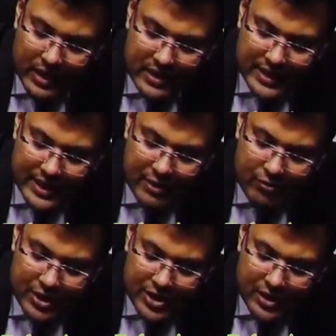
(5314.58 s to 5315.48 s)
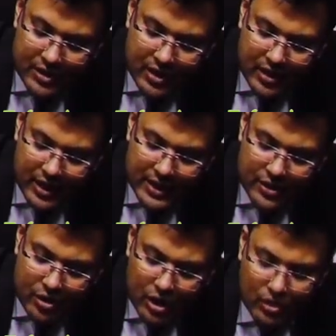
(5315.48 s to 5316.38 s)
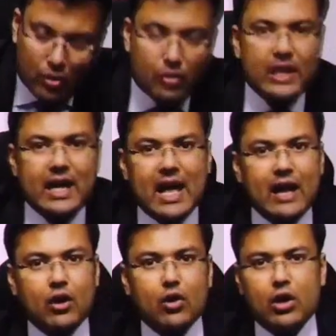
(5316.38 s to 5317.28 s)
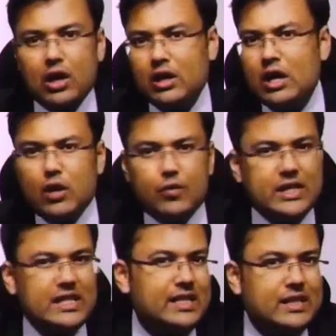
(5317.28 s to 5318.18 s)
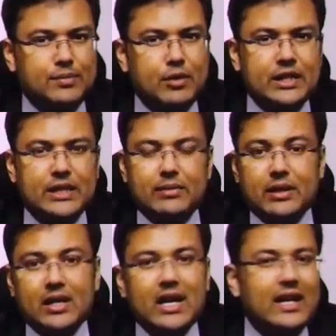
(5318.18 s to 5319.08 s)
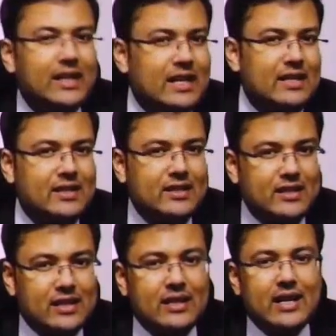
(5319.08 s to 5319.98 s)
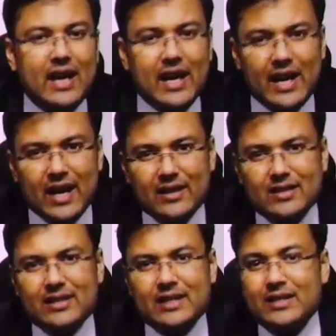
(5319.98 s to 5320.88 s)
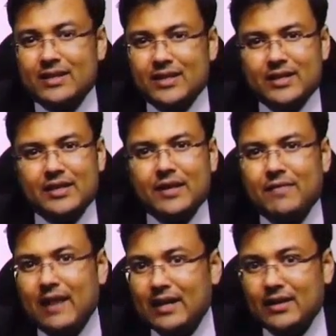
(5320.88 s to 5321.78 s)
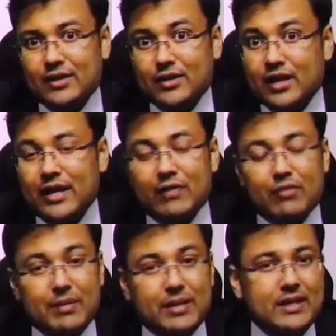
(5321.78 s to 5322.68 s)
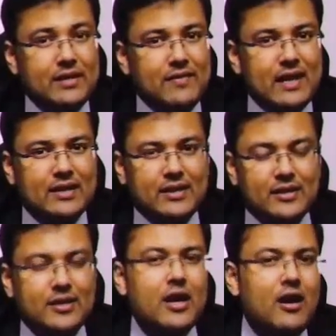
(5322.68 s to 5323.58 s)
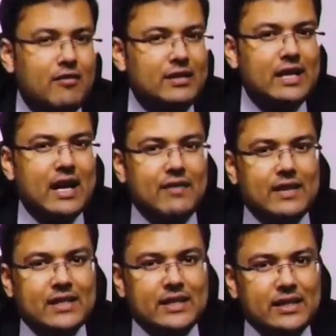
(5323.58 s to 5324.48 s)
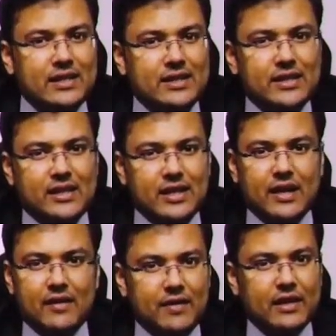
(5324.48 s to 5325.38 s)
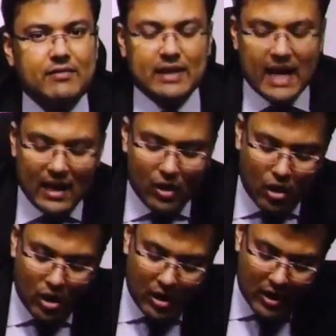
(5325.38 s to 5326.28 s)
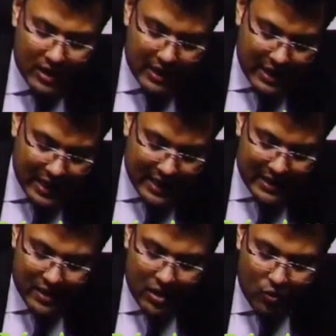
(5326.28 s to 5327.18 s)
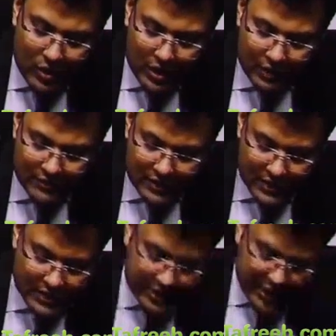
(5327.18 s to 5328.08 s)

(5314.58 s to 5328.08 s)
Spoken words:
Second question, it's not only alcohol which is responsible. There are certain synergistic factors or environmental factors which are having synergistic effect with alcohol, and one of such